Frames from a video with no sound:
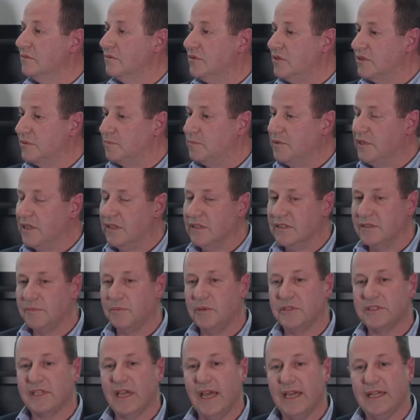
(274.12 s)

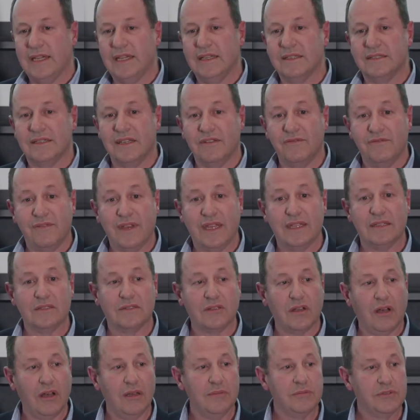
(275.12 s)
spontaneous event
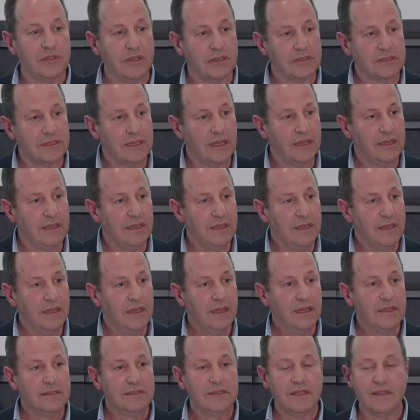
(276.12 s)
type doctor,
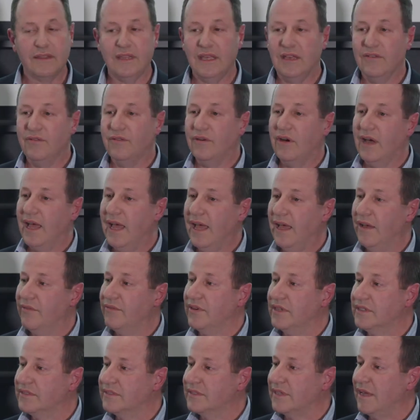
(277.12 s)
to therefore
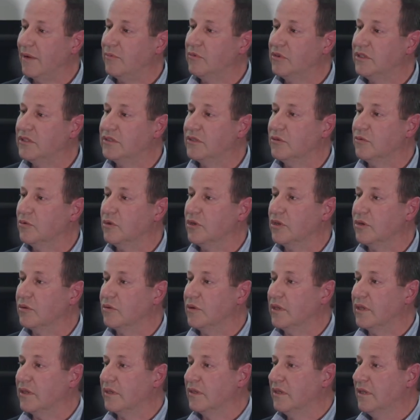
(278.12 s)
have a summary to work
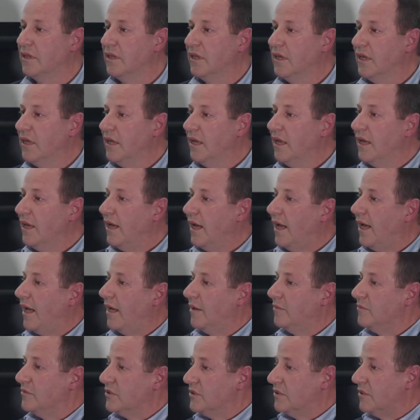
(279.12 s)
with.
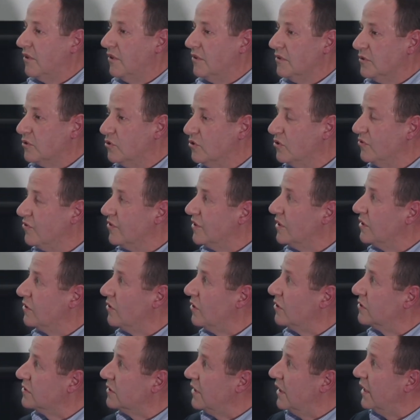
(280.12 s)
So good for the
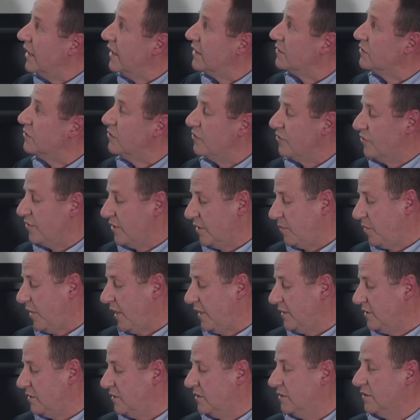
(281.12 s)
doctor and good for the
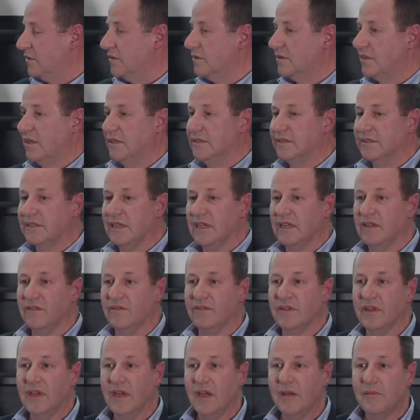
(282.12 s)
patient. So instead
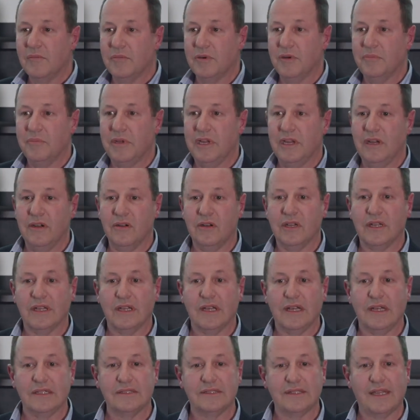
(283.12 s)
of
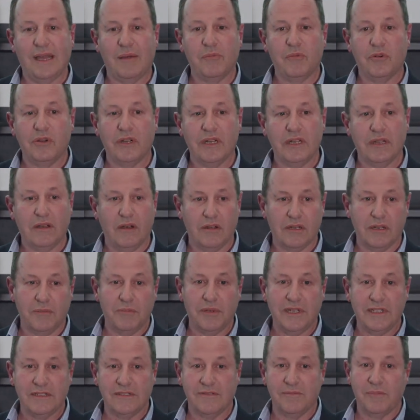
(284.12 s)
preparing a summary on a
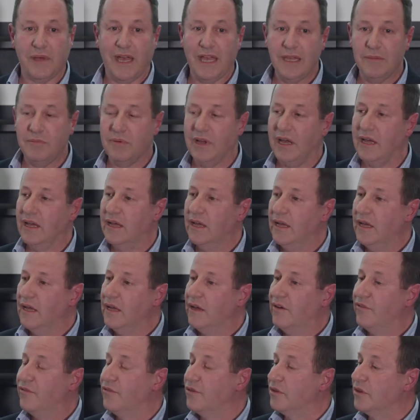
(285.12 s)
piece of paper
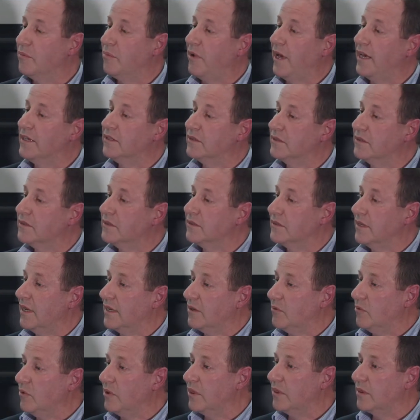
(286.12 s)
for the patient to
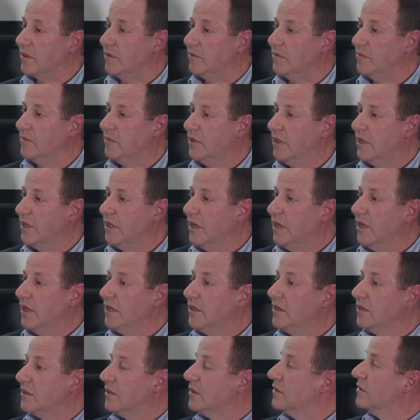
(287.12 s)
take with them,
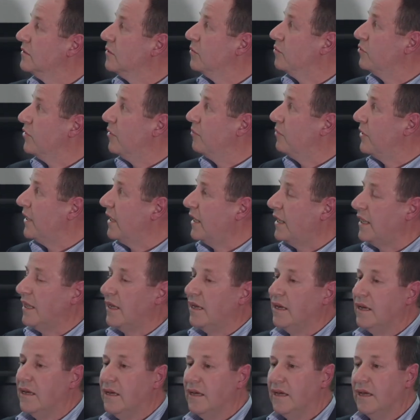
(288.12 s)
you can
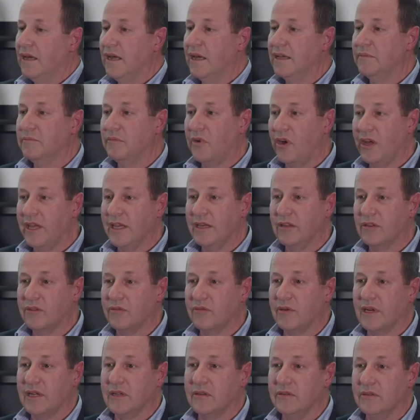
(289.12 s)
prepare a My
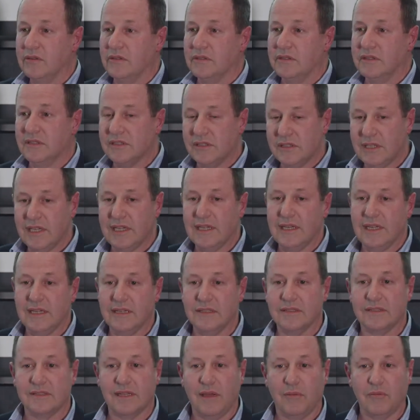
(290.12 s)
Health Record shared
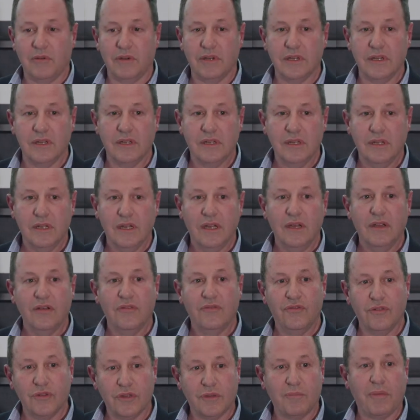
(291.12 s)
health summary
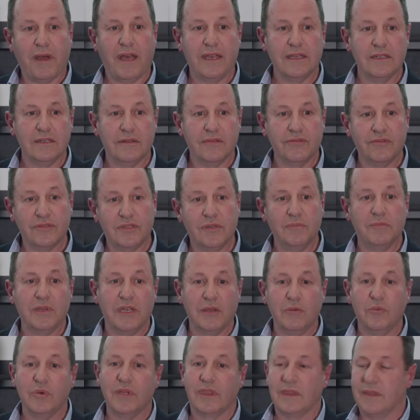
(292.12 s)
to
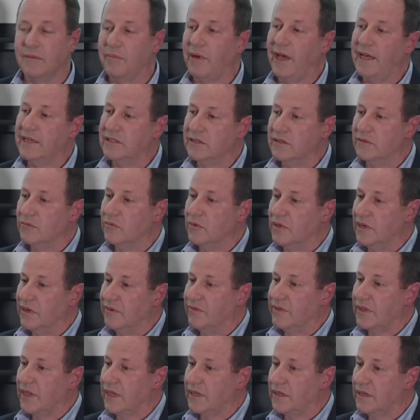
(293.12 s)
be with the patient
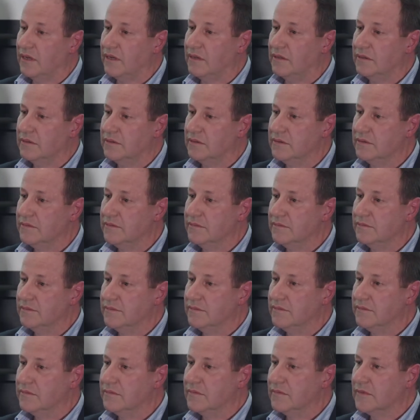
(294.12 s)
wherever they go.
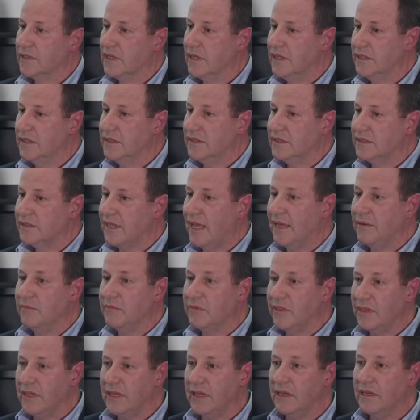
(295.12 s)
Okay?
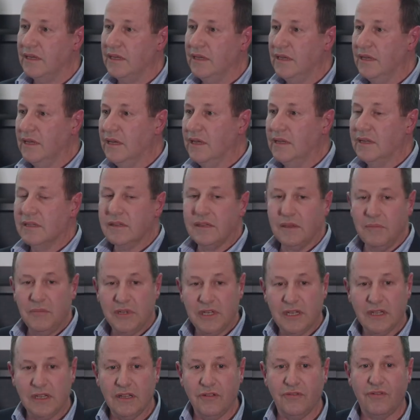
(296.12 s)
Same thing, the
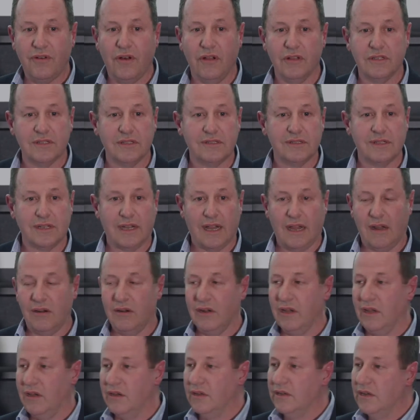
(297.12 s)
manila folder
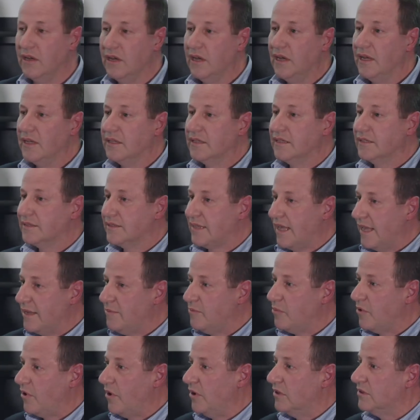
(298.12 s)
scenario, the
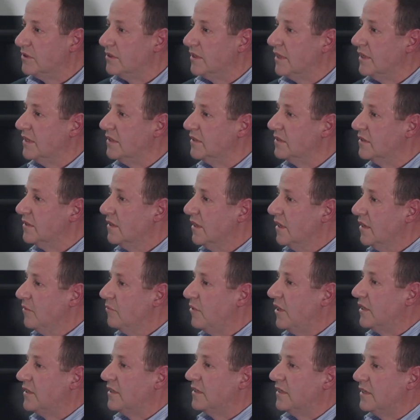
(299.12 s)
same process,
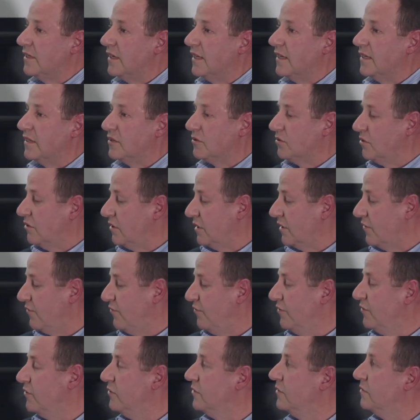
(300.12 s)
but in an electronic
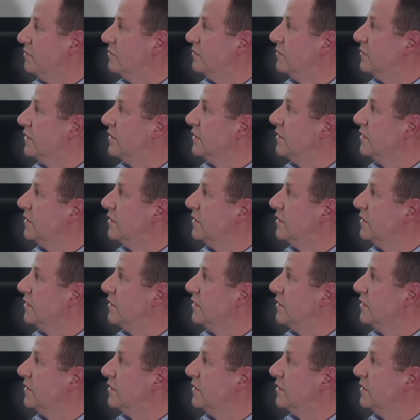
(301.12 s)
form.